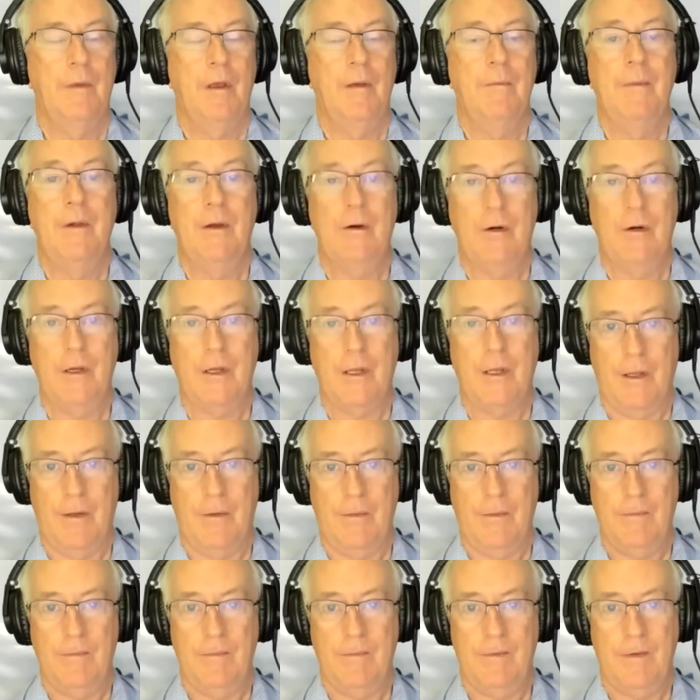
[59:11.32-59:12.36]

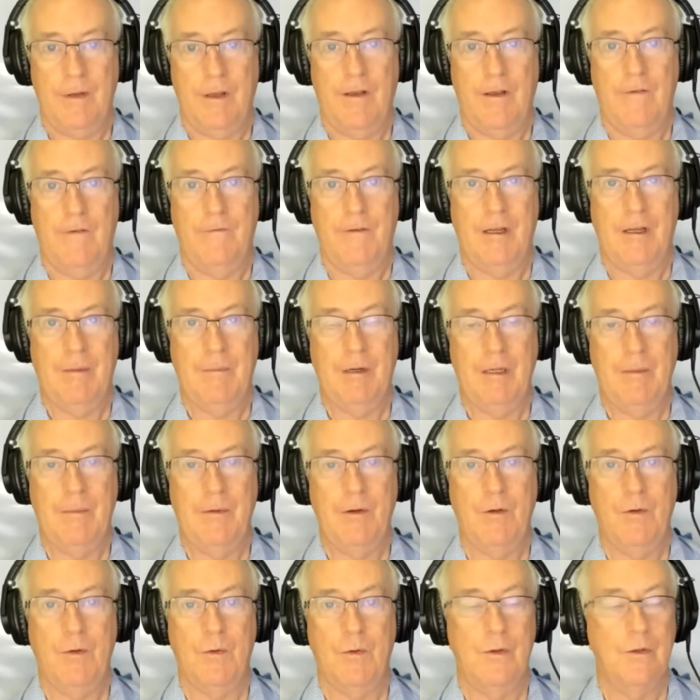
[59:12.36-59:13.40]
America, uh, fundamentally,
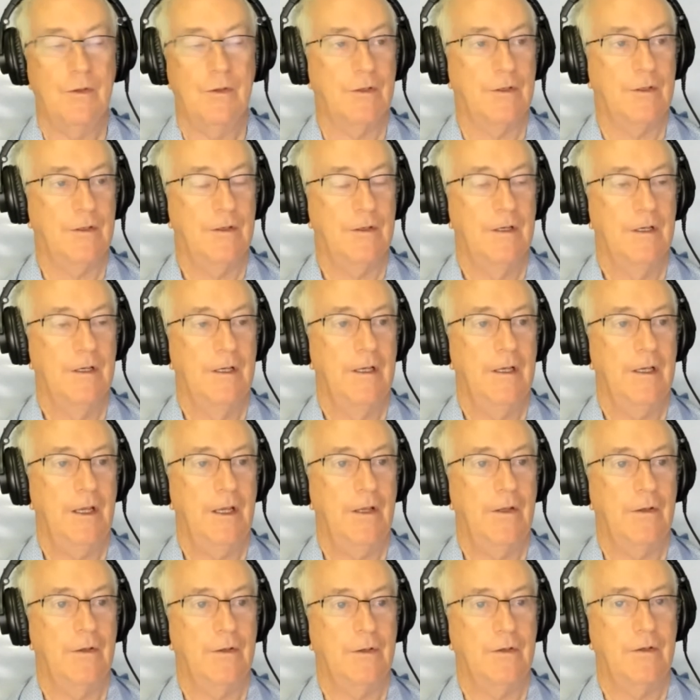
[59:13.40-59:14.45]
because
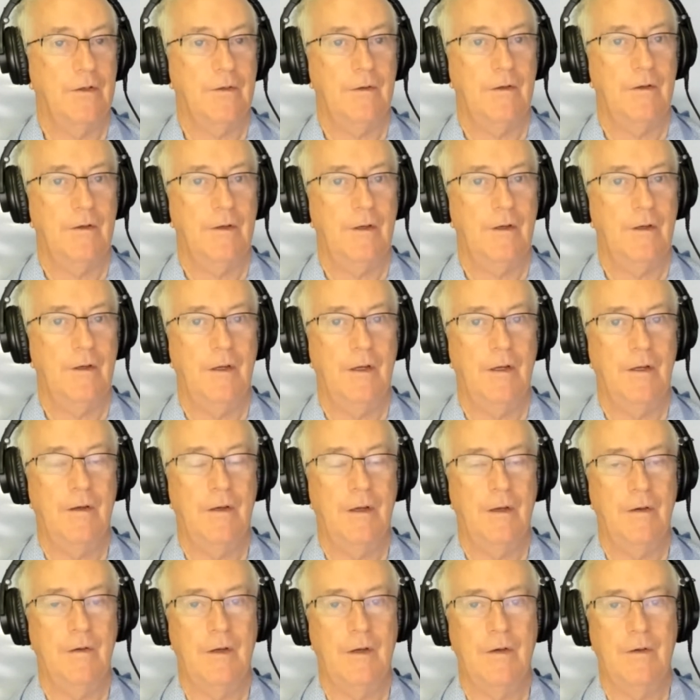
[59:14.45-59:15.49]
it's it,
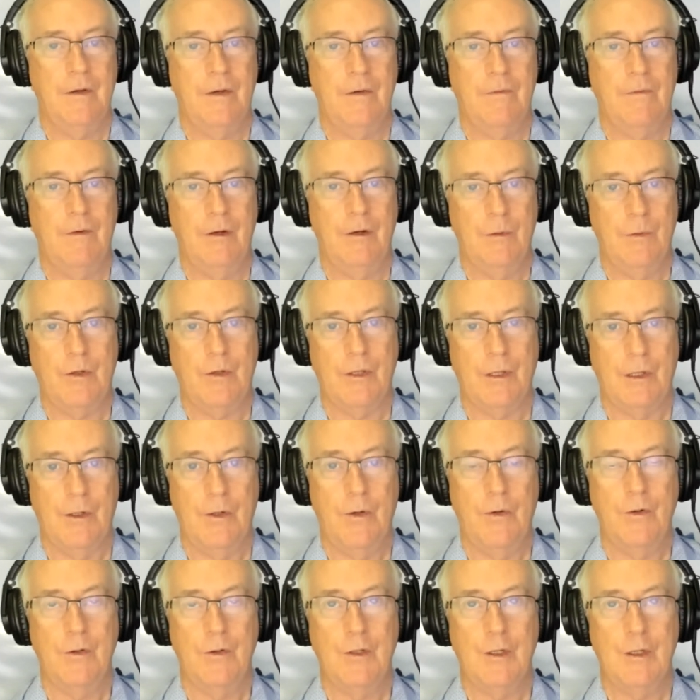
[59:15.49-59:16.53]
it, if you look at the
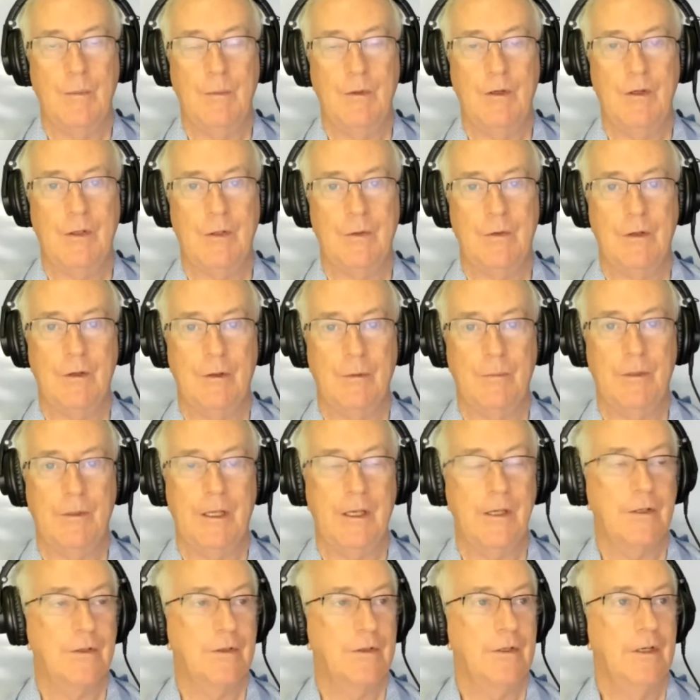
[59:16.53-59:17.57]
long-term history of the
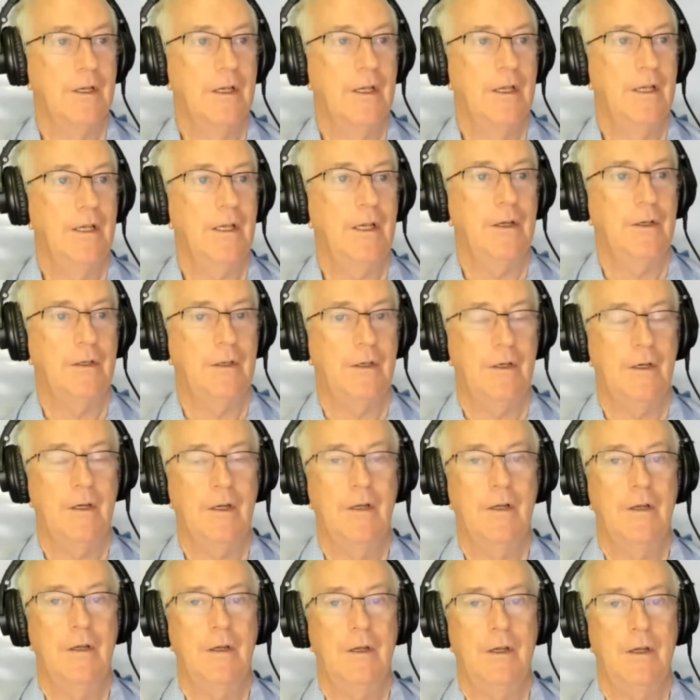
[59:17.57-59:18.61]
place, it
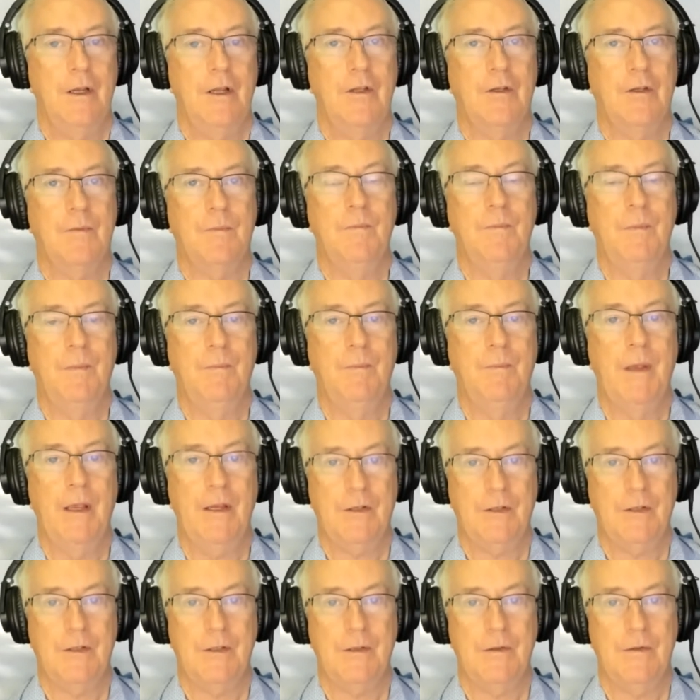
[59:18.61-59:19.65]
its
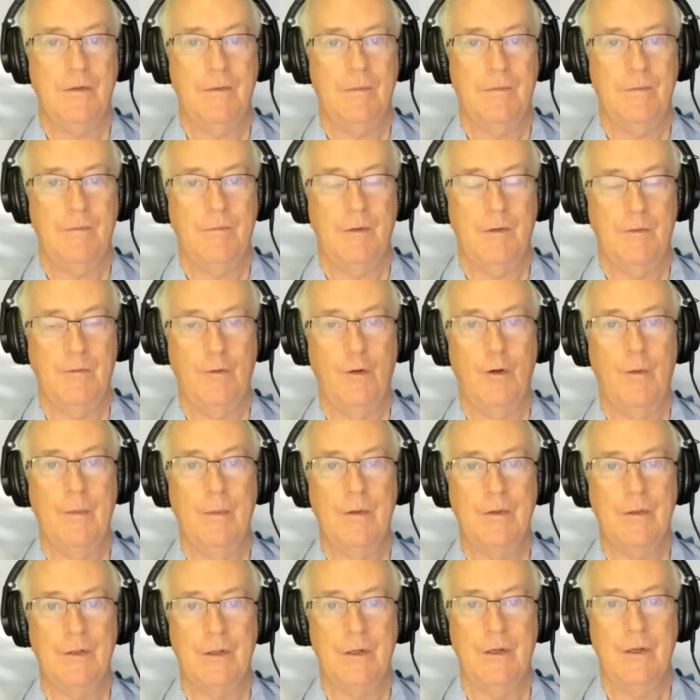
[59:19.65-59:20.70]
best
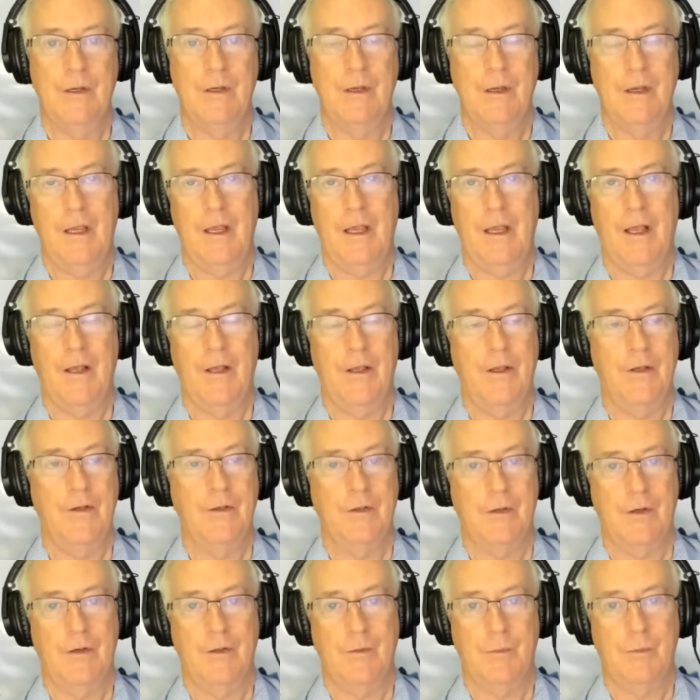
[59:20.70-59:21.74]
performance uh,
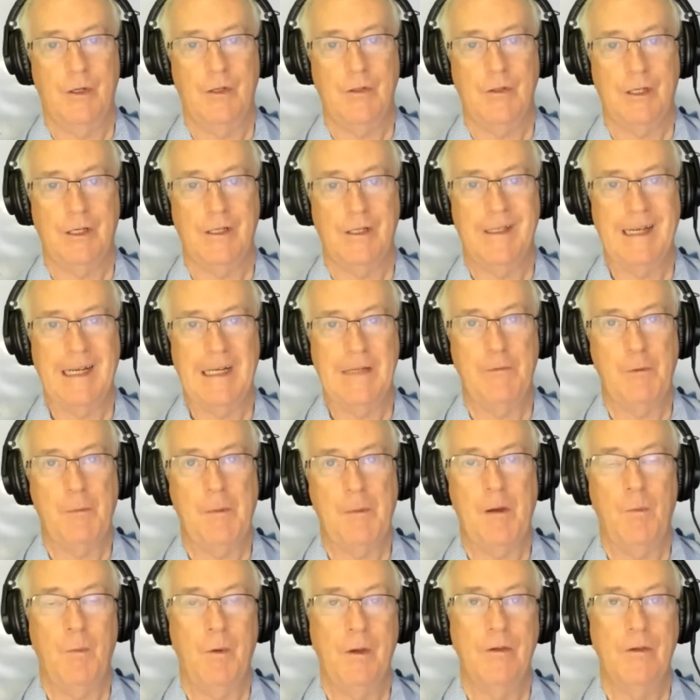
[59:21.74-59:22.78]
is is when it's got a debt level
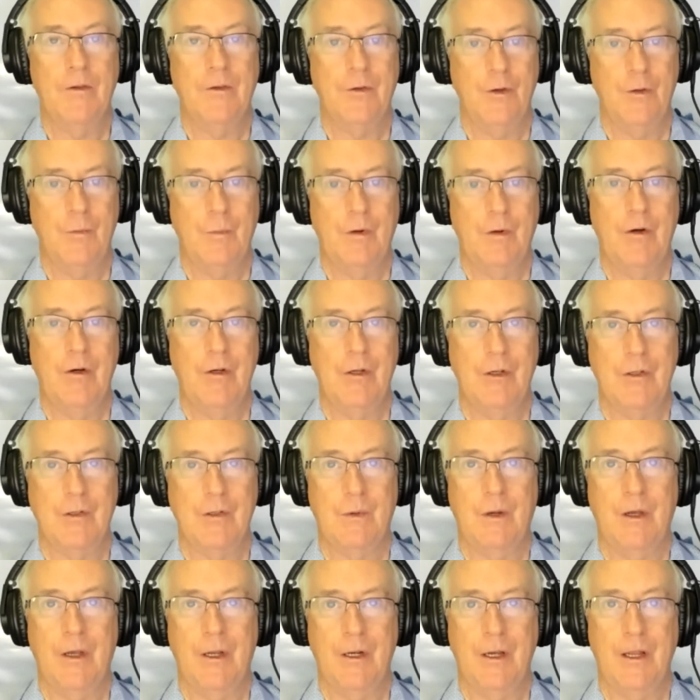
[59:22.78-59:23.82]
about one third where it is
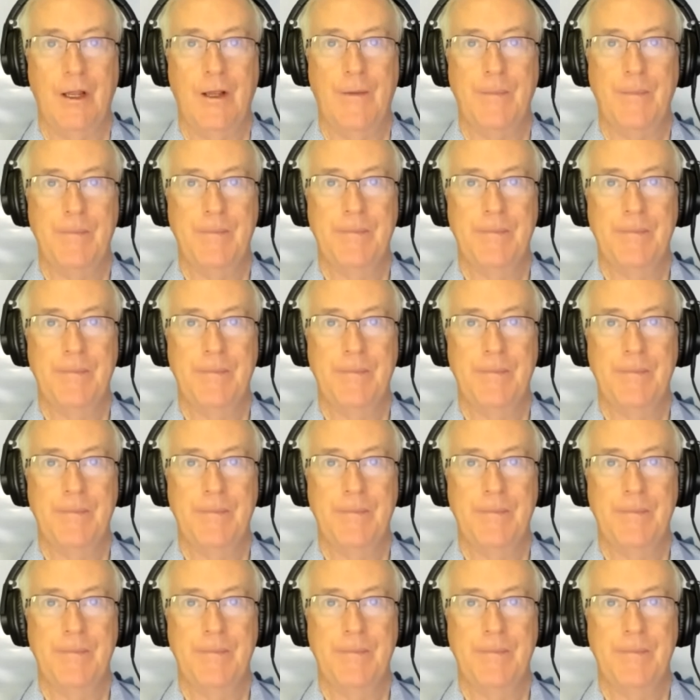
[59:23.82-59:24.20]
right now,